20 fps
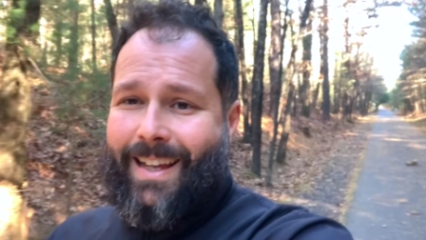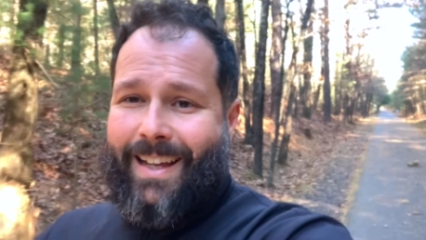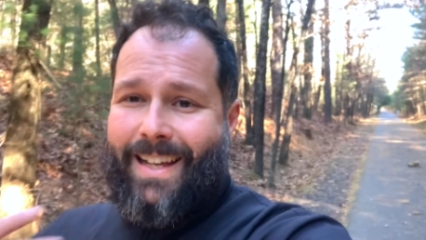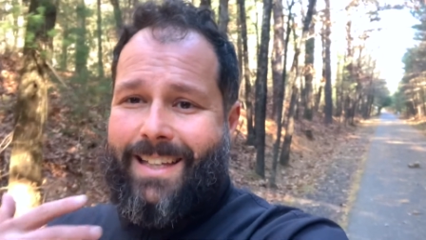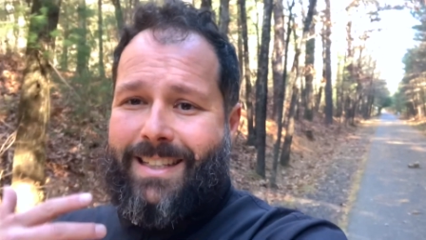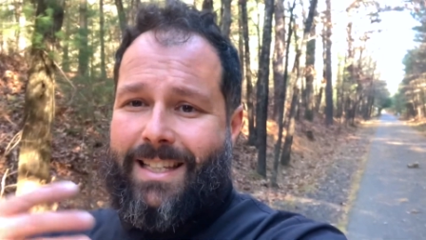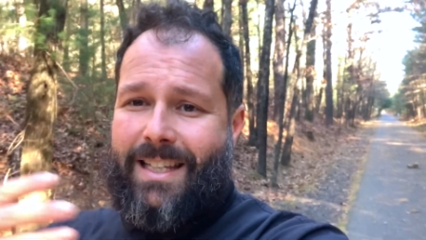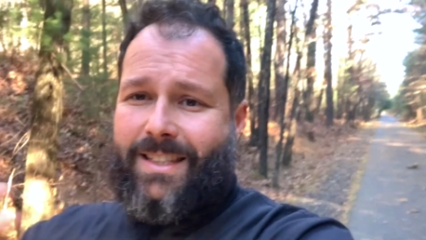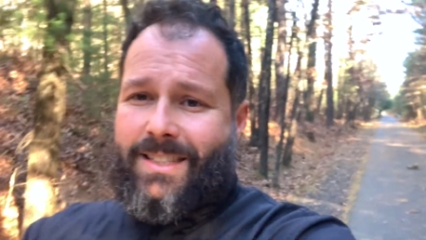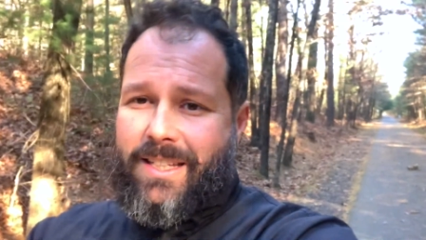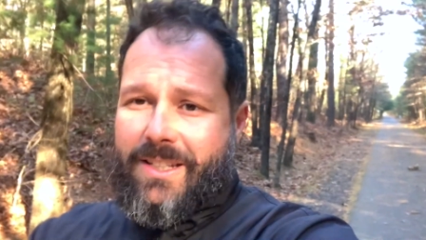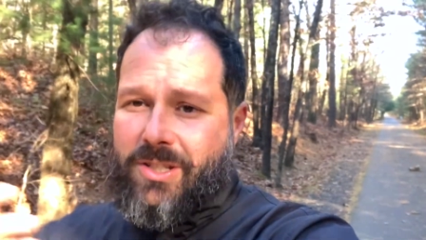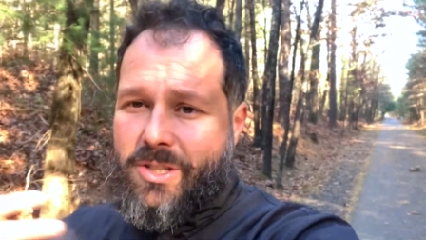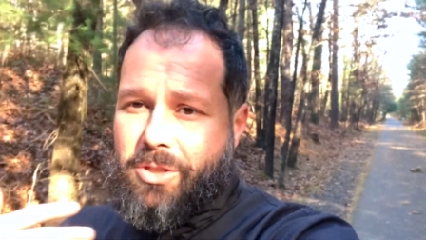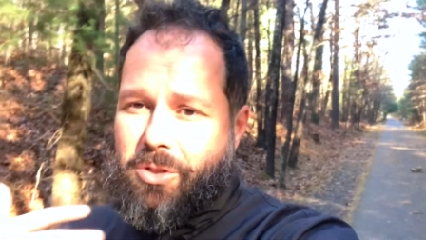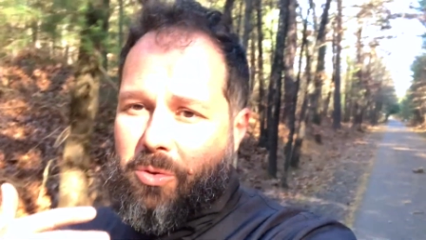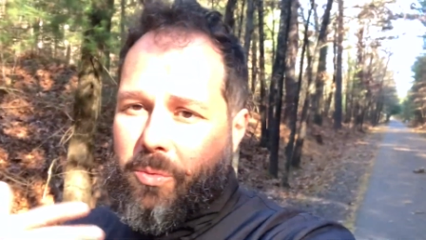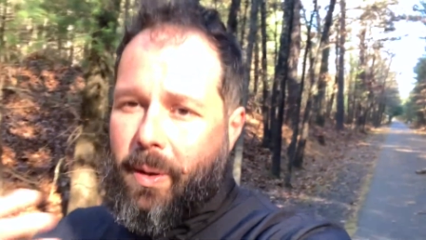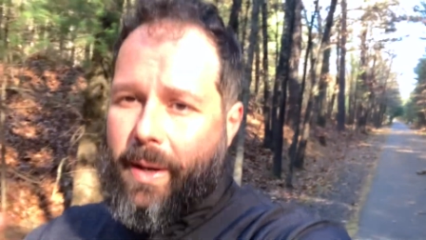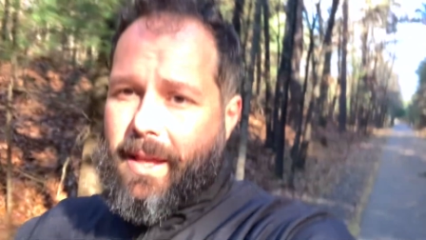is it's a
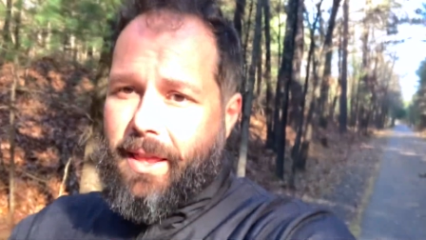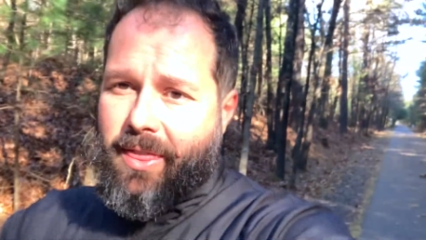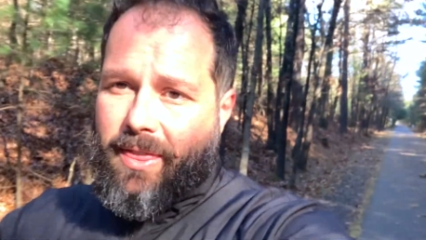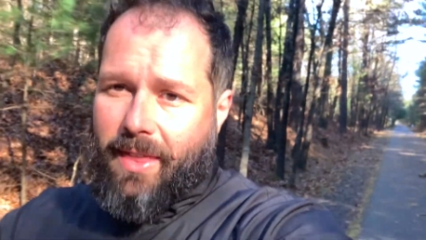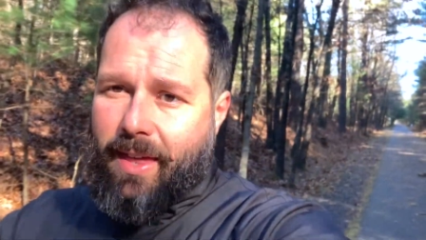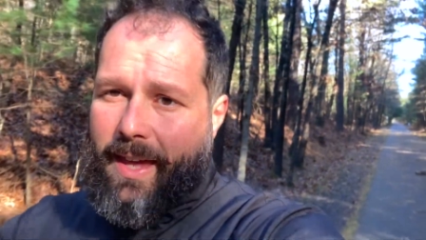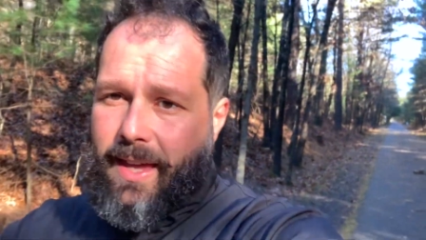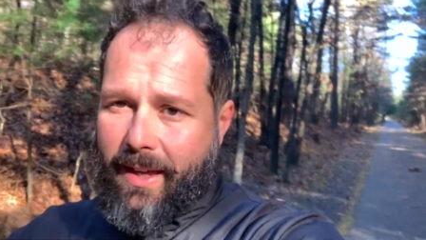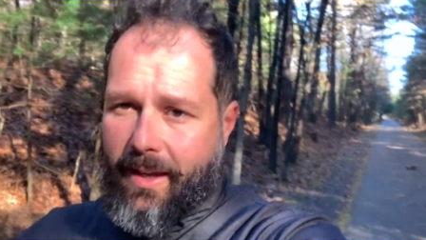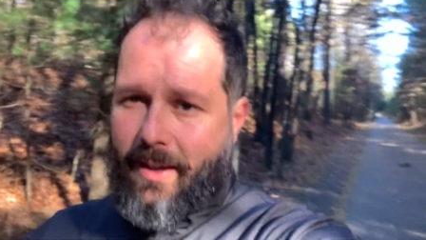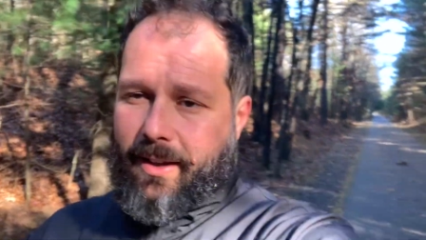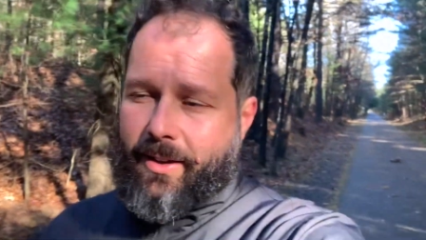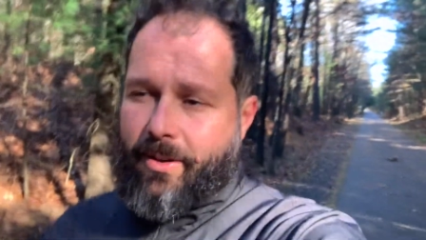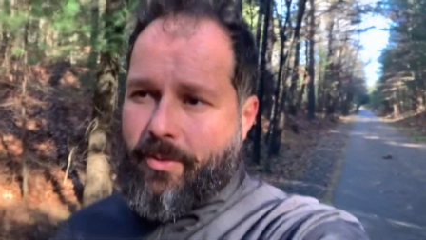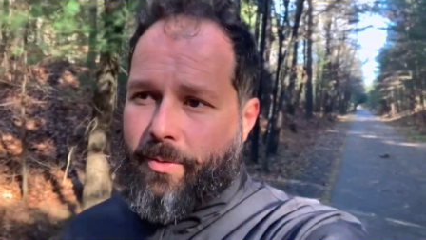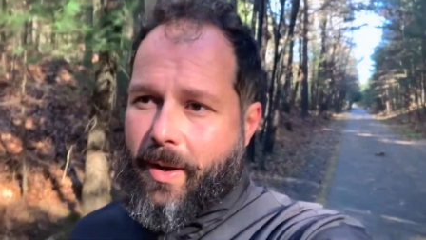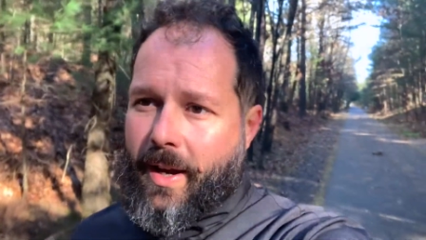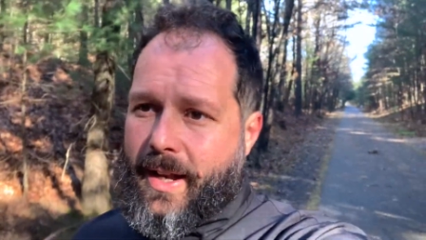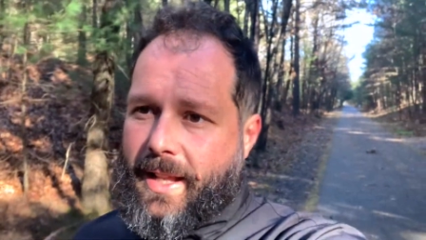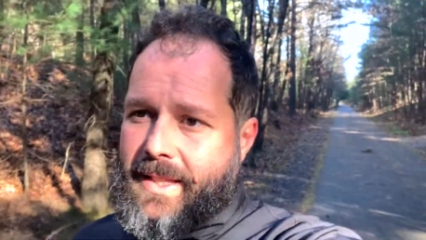two-way thing,
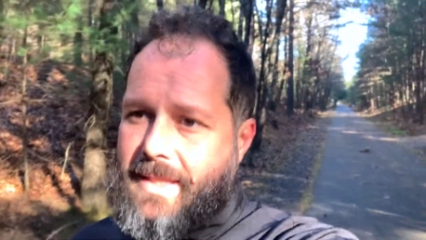right?